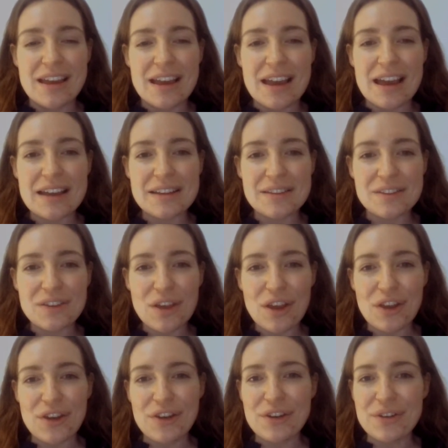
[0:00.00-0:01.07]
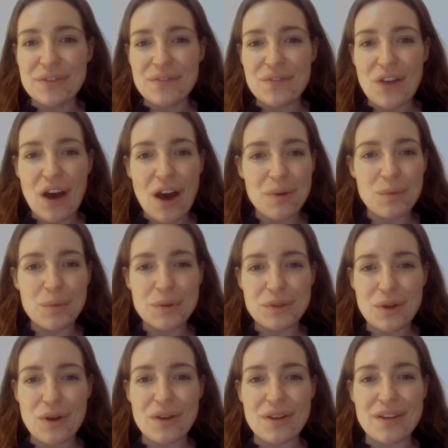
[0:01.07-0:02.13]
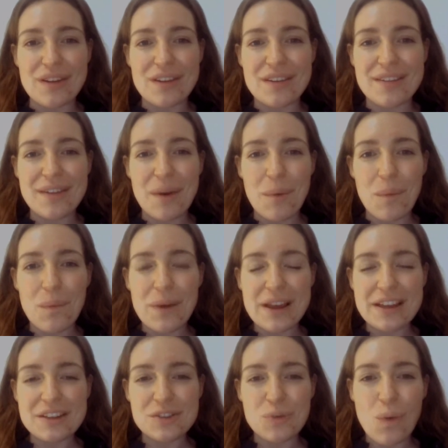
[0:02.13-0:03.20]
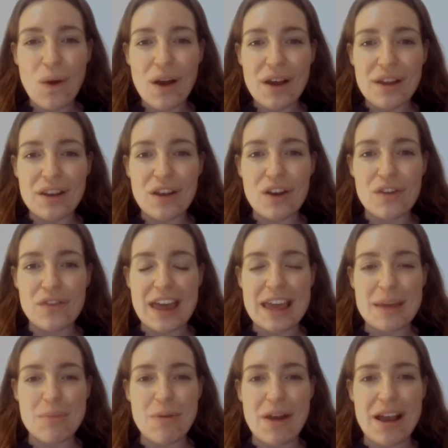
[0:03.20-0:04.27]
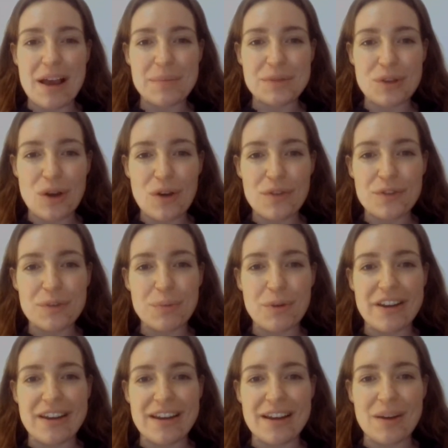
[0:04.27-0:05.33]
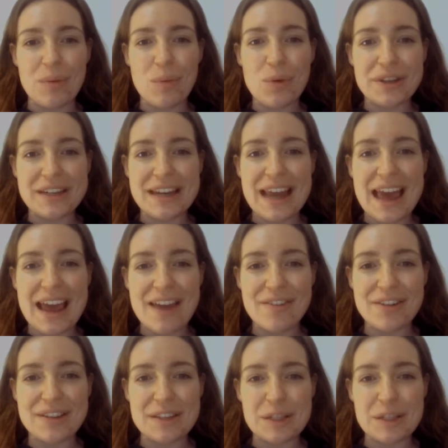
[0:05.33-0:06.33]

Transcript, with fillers: And so the hunt was on. Which one of Abraham's offspring would inherit these